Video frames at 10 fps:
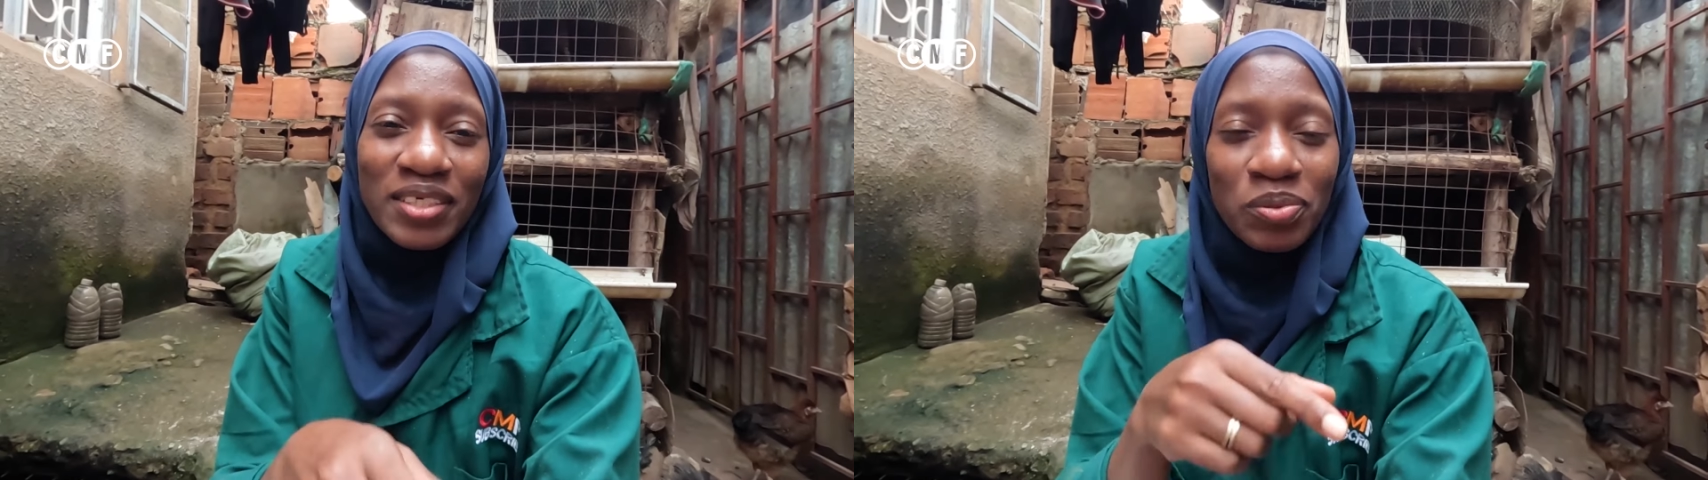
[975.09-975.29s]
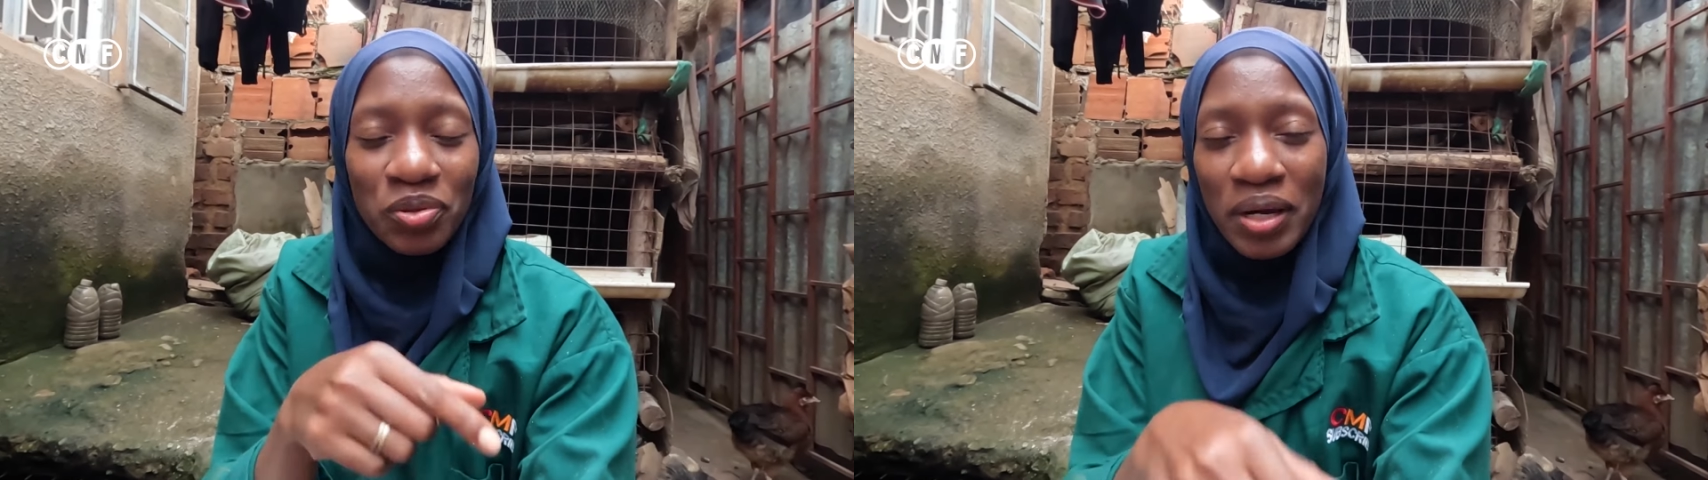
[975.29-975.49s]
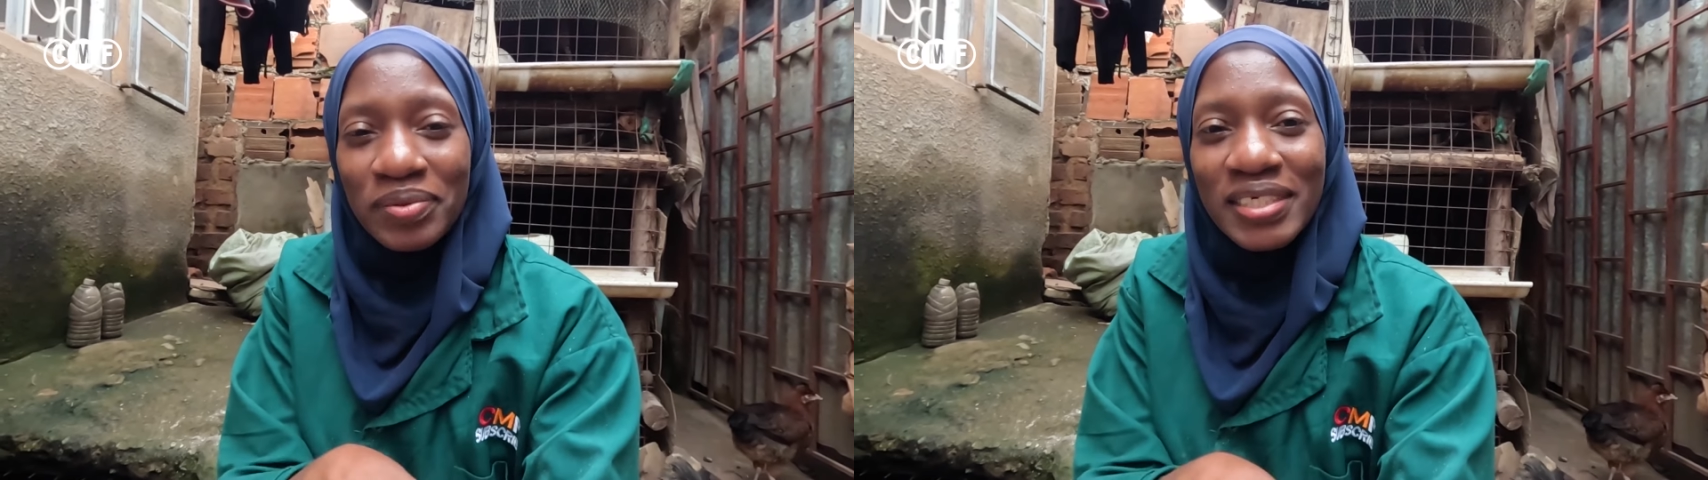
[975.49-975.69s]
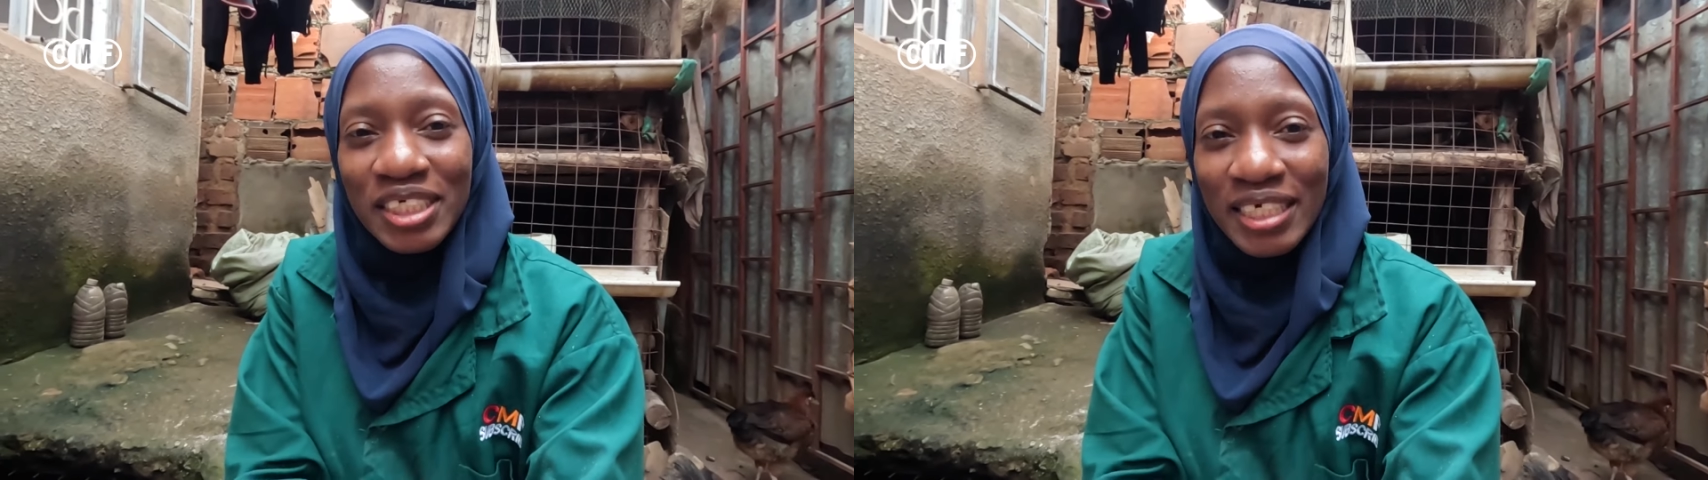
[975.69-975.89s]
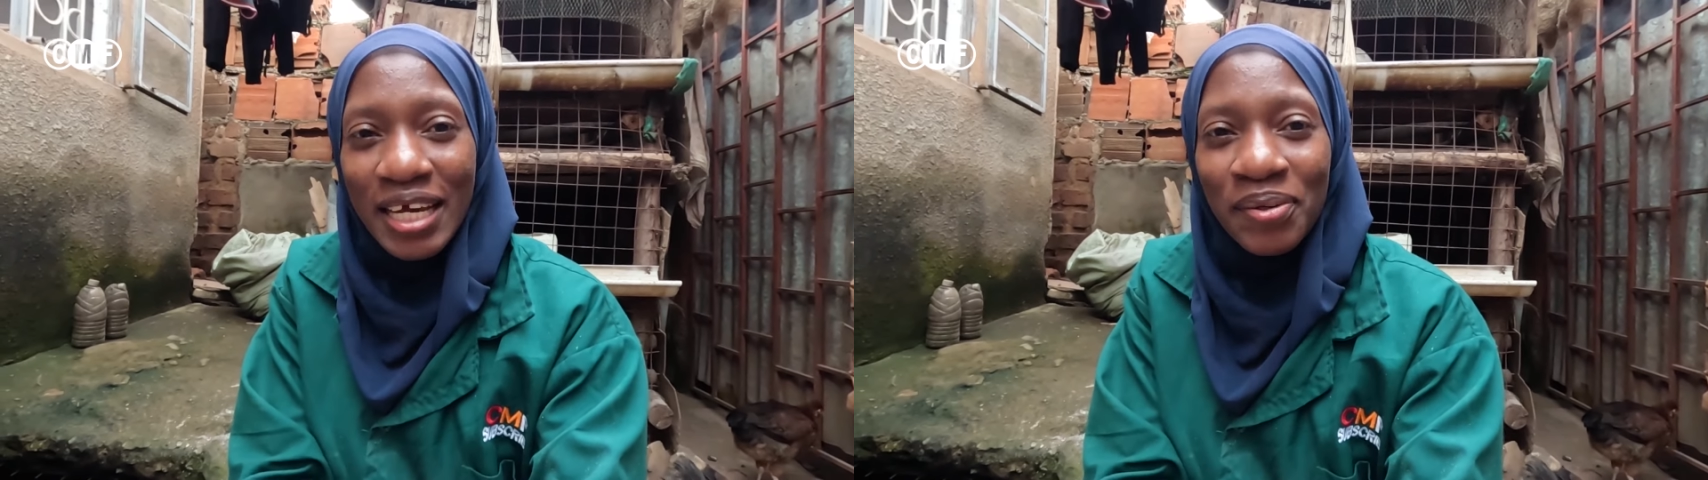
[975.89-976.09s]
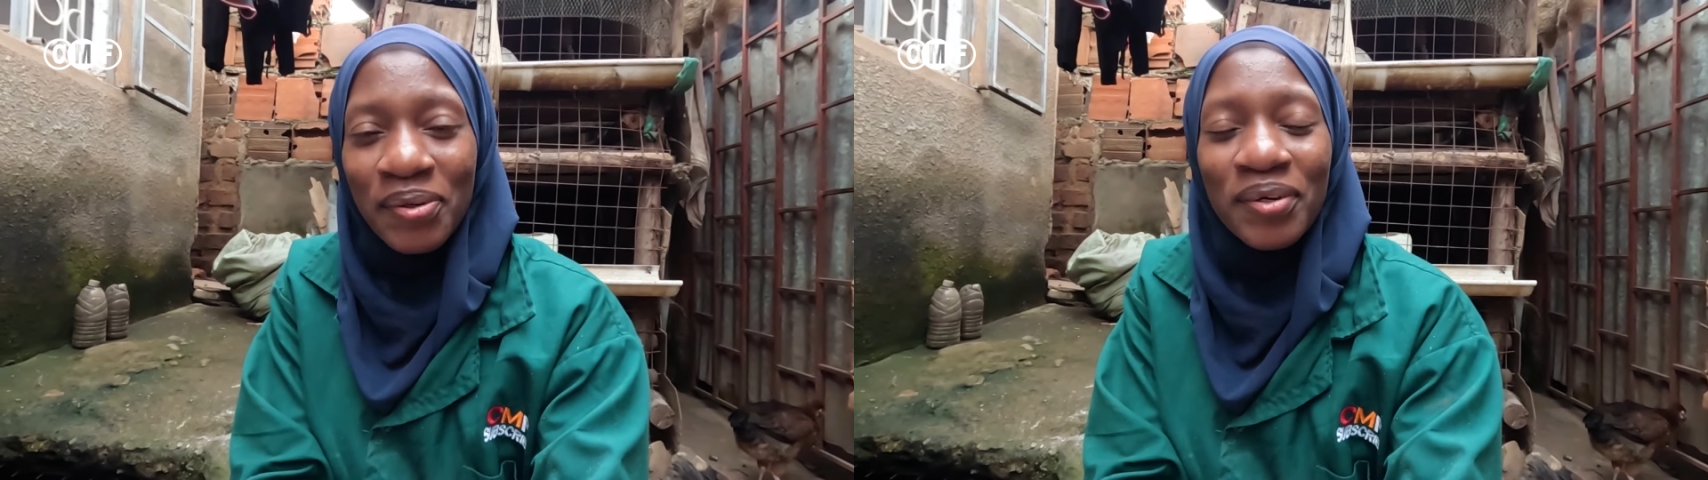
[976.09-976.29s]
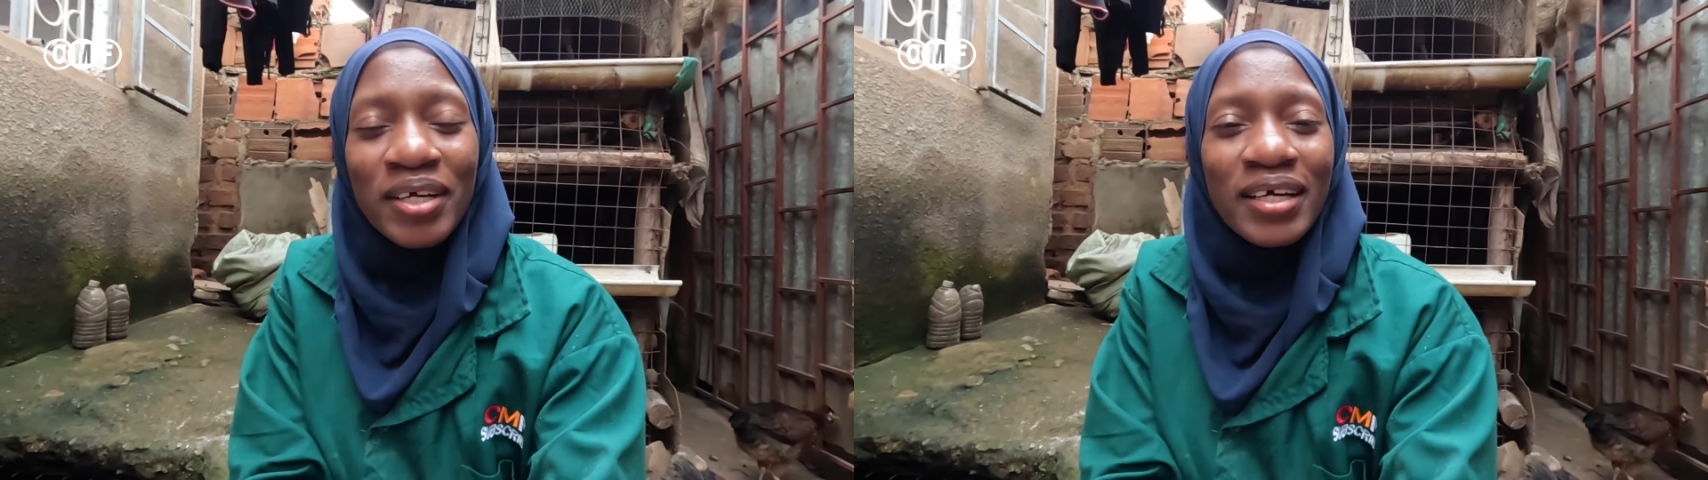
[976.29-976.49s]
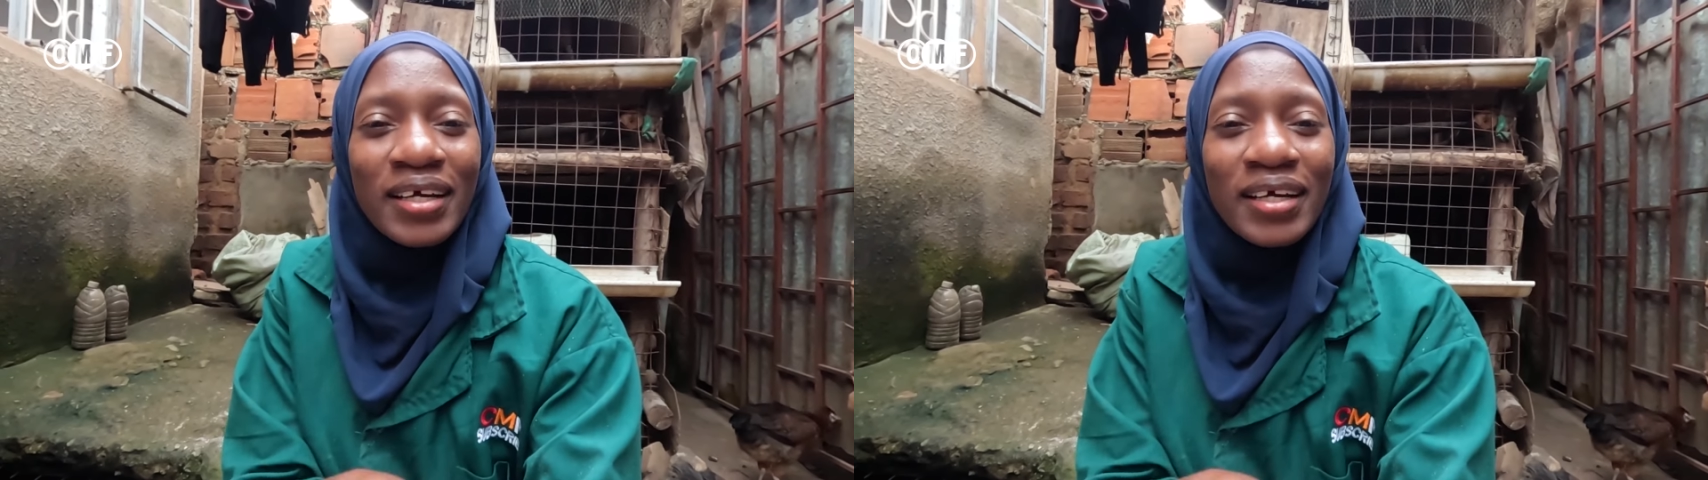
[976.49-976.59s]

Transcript: subscribe to the channel